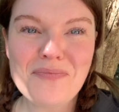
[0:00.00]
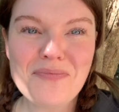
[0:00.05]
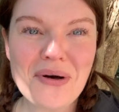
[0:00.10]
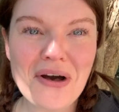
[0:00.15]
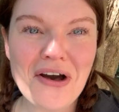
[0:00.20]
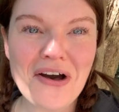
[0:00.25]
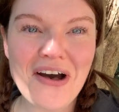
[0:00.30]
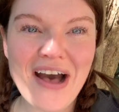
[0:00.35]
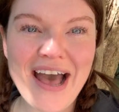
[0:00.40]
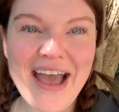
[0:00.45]

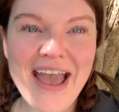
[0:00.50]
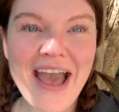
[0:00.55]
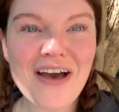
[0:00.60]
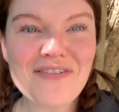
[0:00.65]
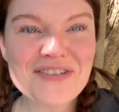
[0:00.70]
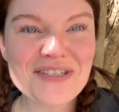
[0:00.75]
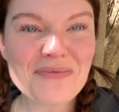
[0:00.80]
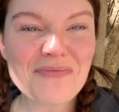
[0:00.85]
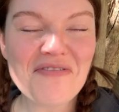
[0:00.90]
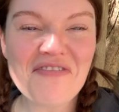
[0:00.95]
But I
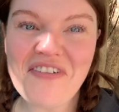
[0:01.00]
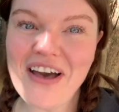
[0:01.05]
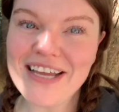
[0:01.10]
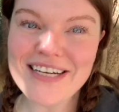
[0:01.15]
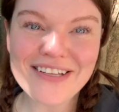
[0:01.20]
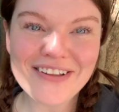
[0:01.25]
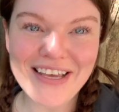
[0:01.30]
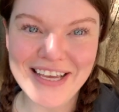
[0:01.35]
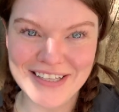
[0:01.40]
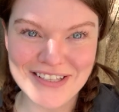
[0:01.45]
have some
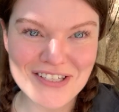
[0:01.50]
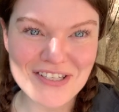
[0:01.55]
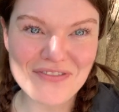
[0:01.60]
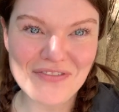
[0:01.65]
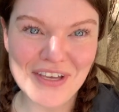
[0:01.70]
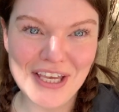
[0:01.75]
final hints